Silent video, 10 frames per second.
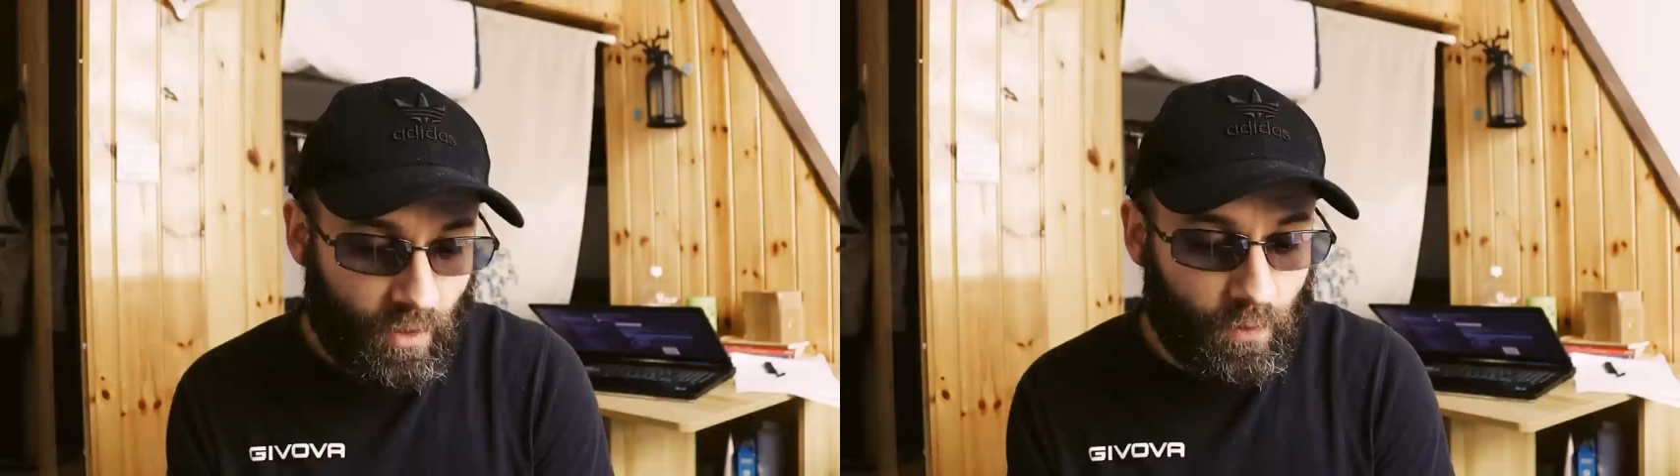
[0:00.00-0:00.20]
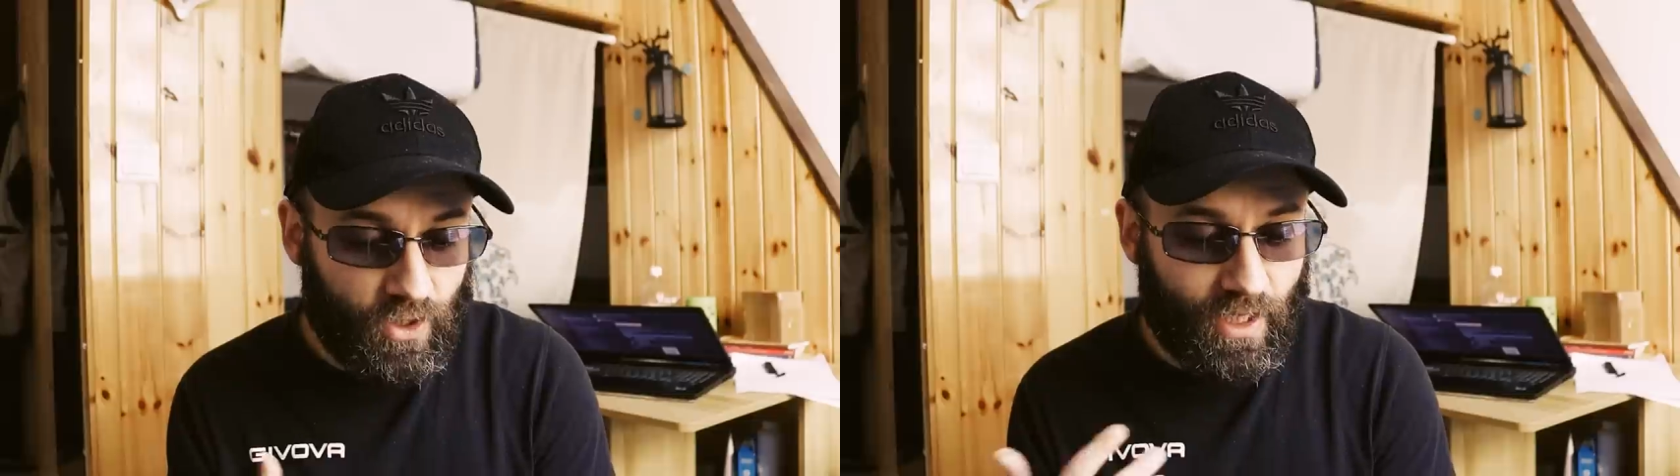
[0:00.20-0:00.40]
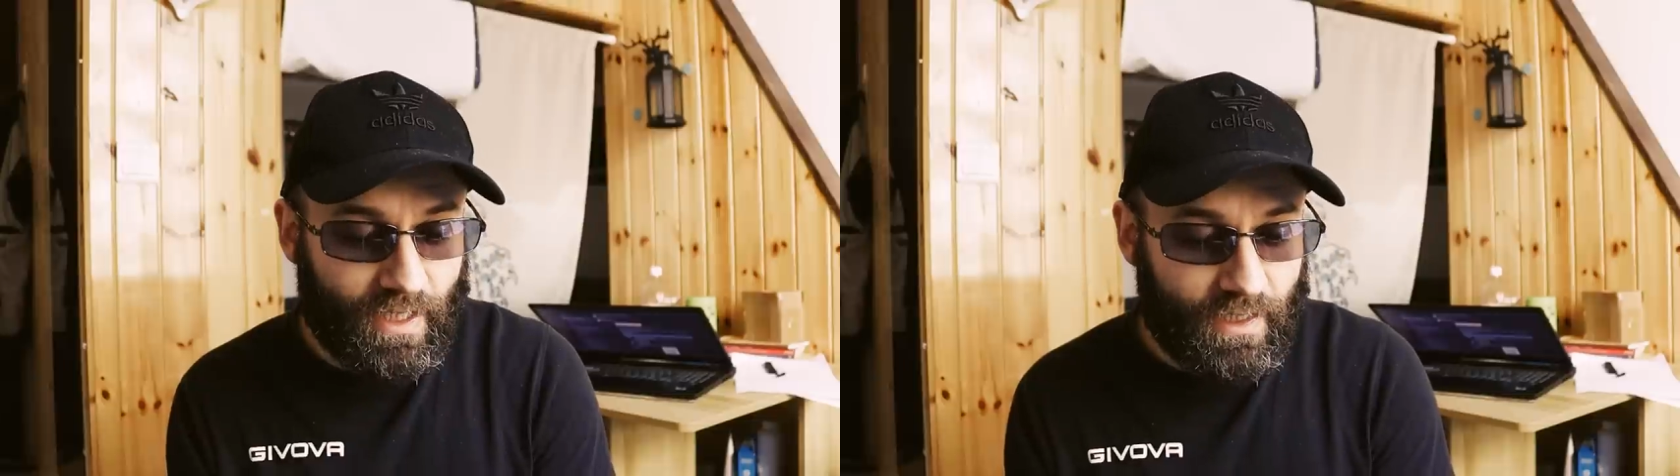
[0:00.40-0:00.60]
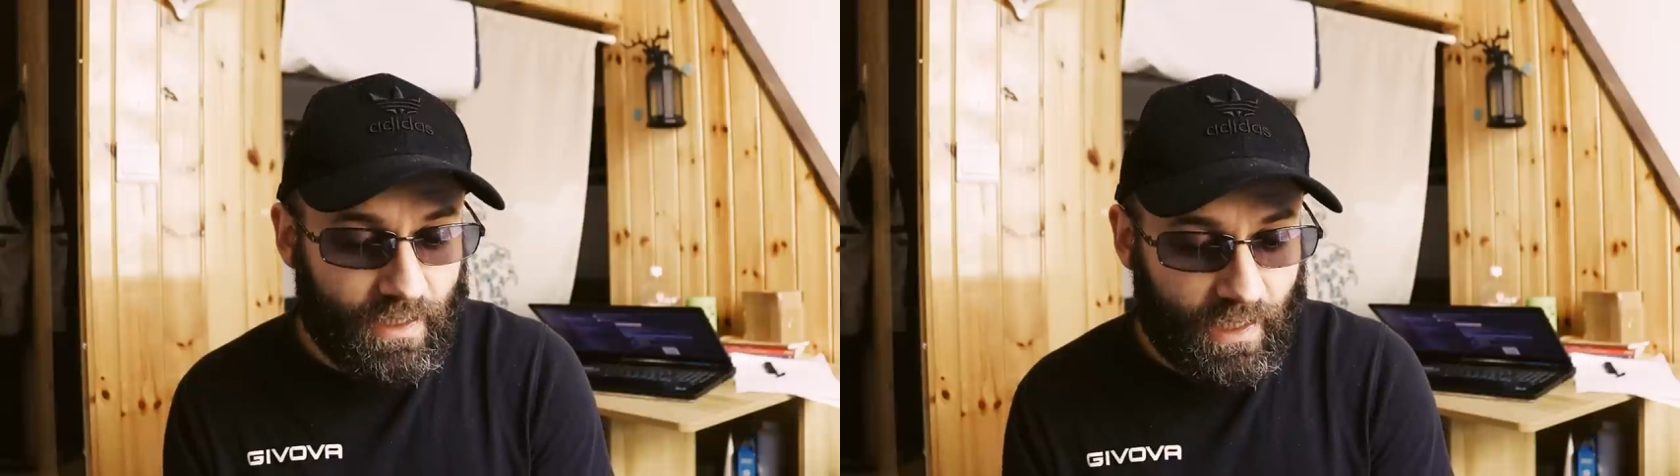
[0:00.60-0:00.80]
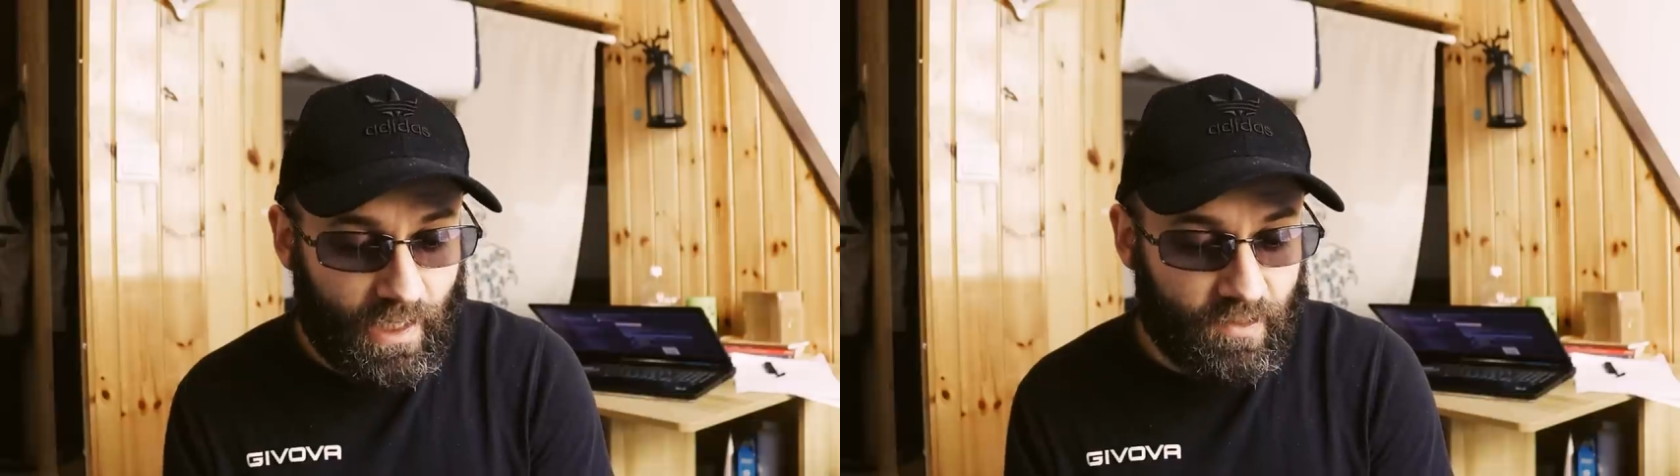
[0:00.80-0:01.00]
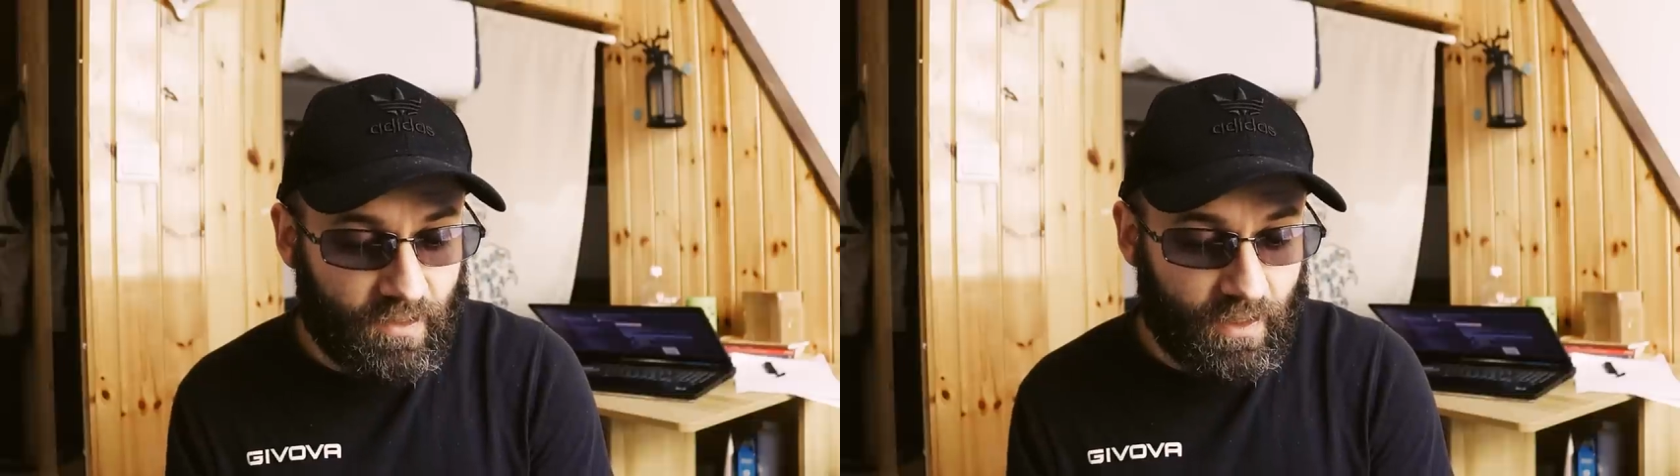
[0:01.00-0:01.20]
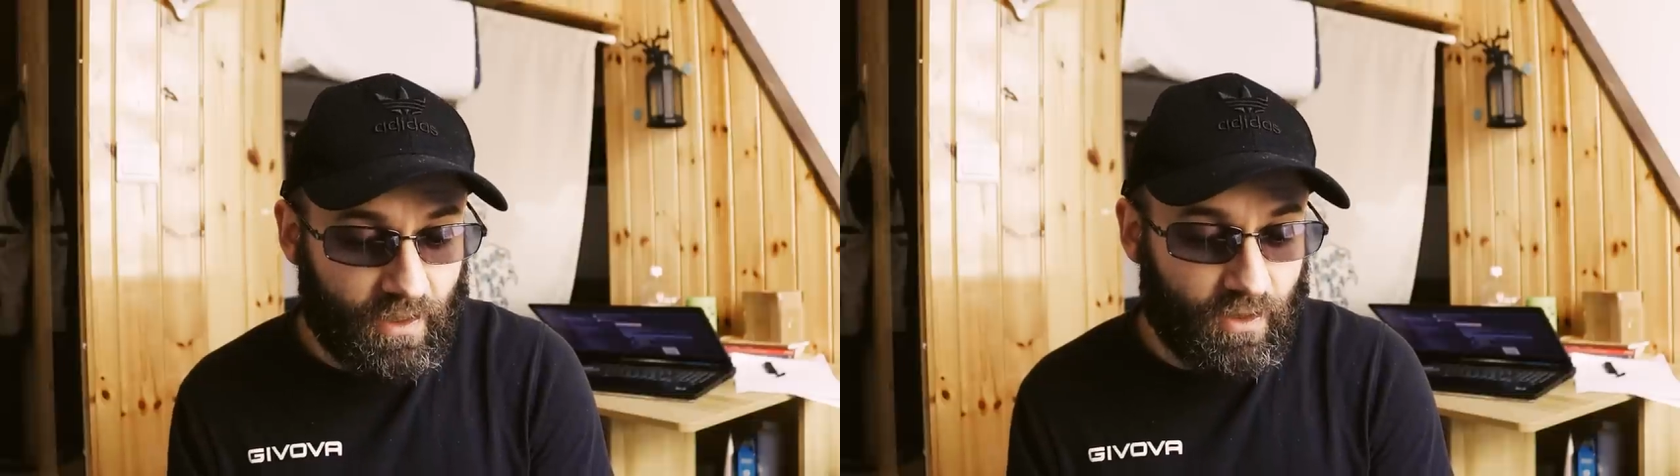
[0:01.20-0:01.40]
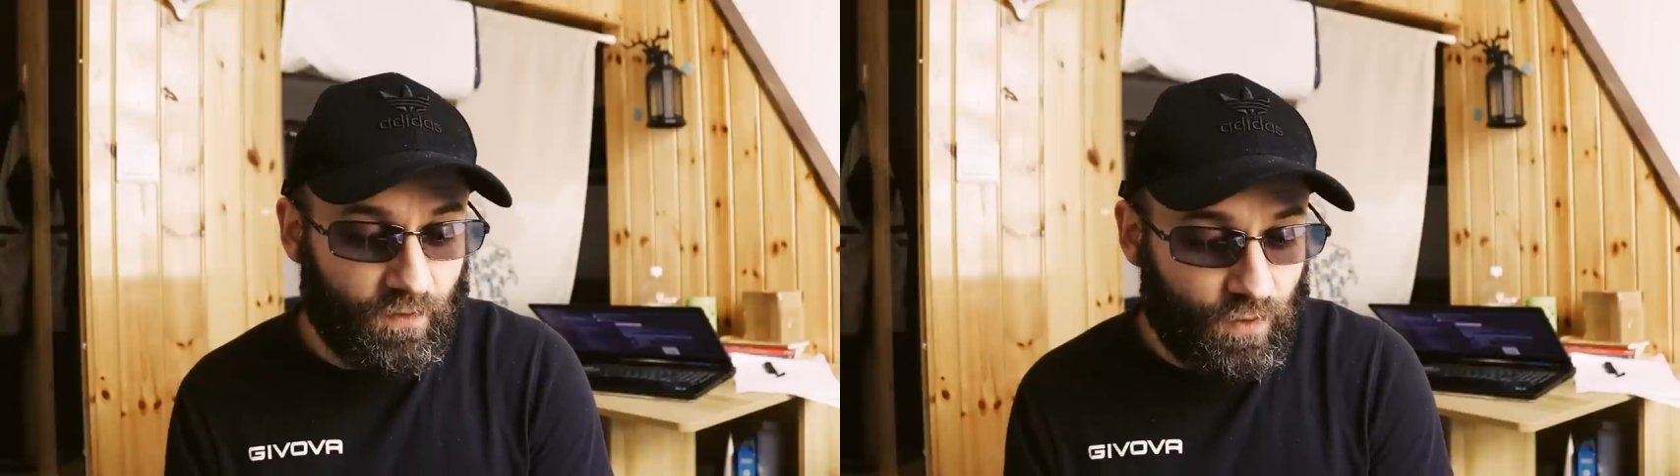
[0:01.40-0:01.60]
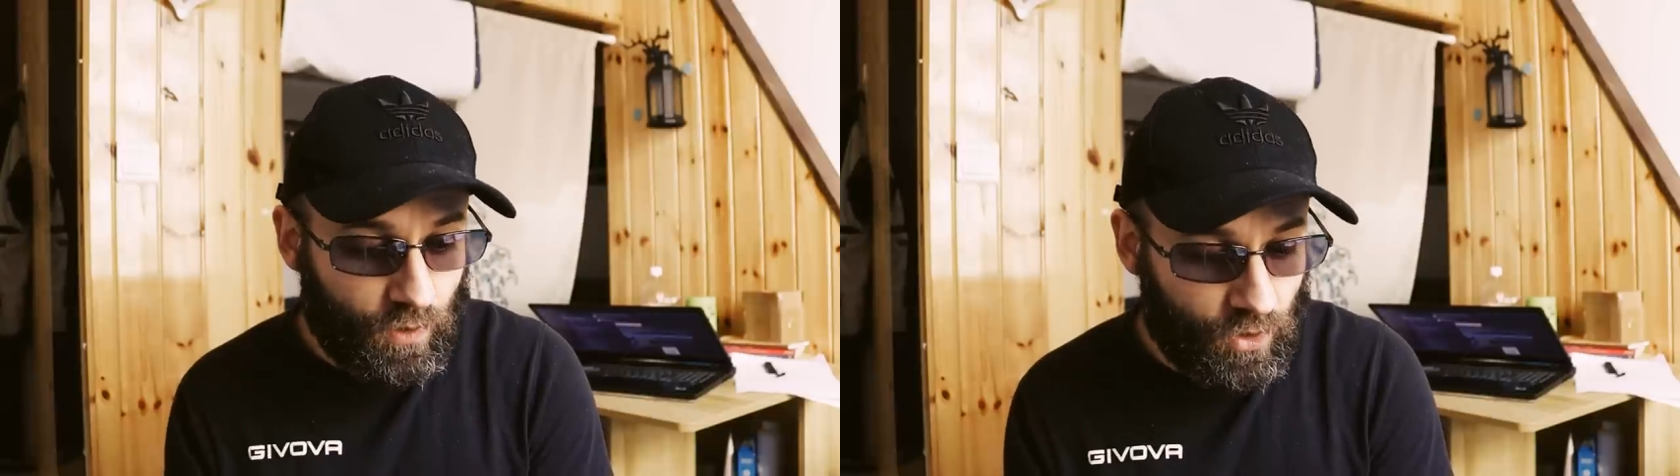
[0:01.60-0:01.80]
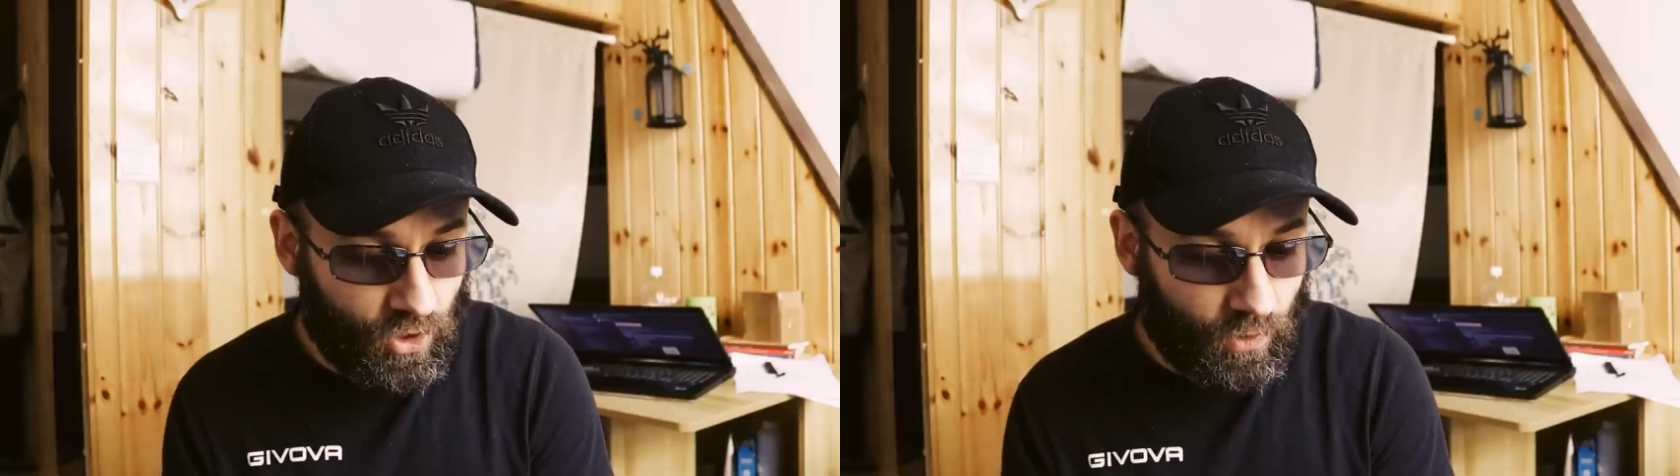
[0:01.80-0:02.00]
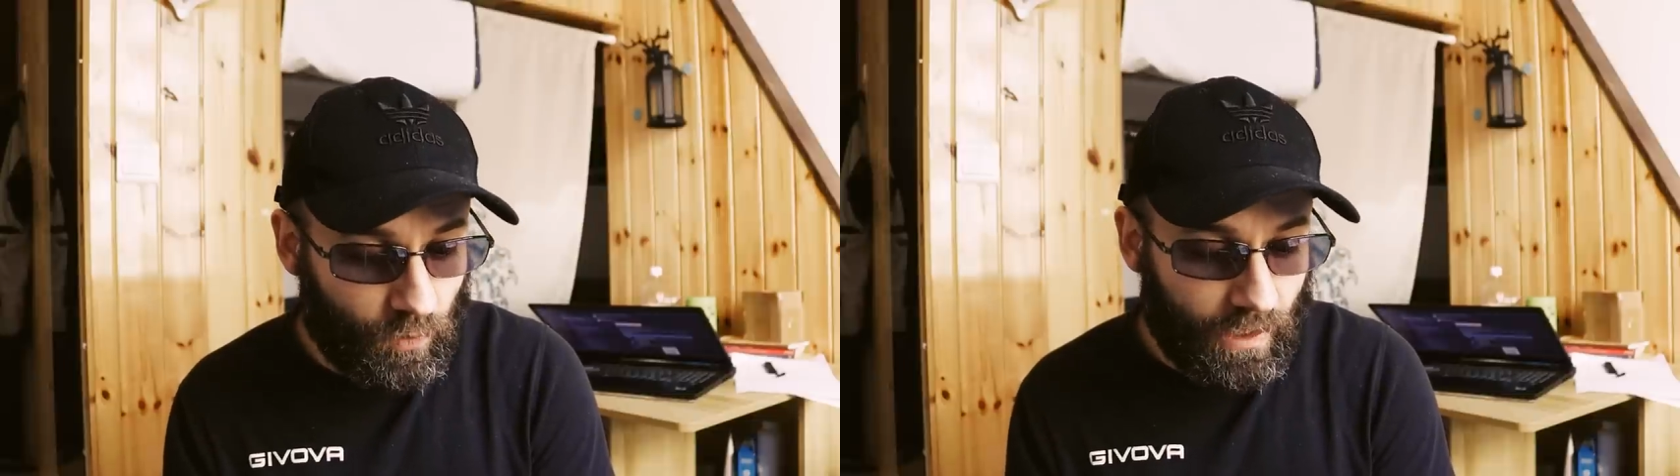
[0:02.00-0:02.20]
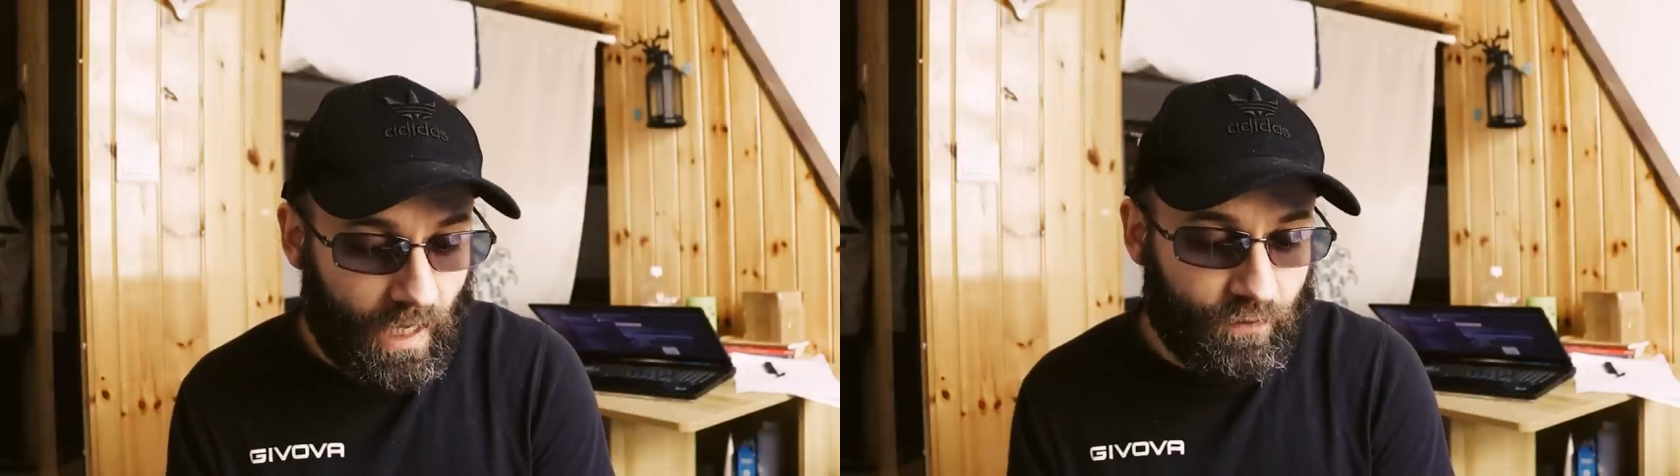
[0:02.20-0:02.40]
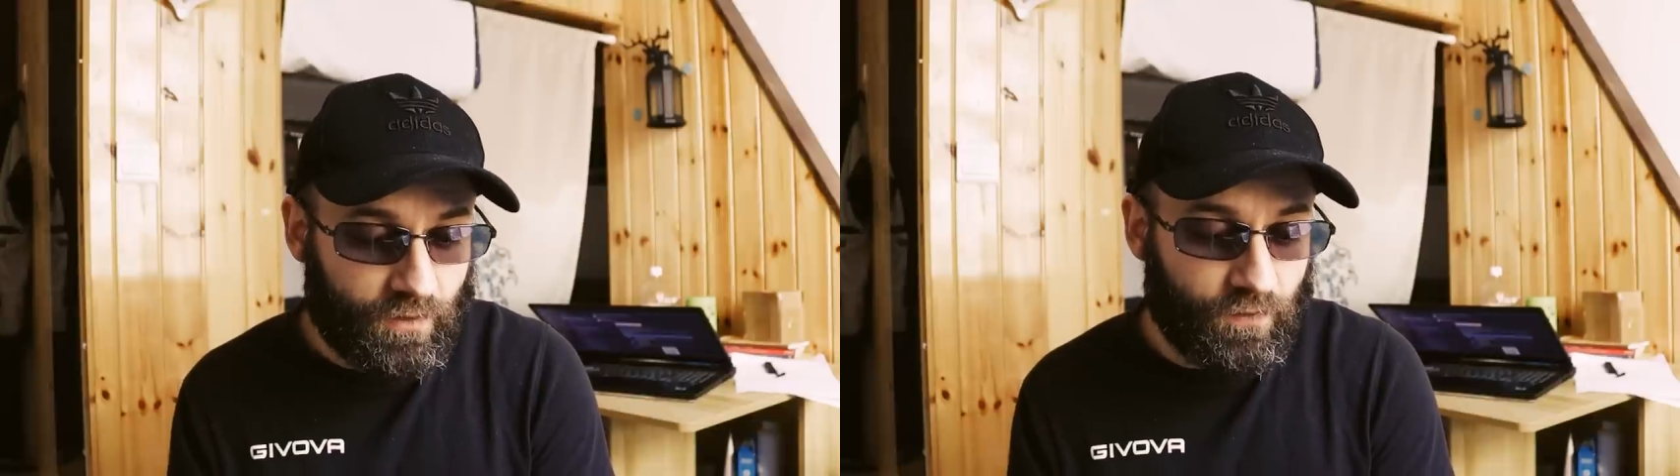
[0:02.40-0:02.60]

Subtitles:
which indicates that in the future we'll have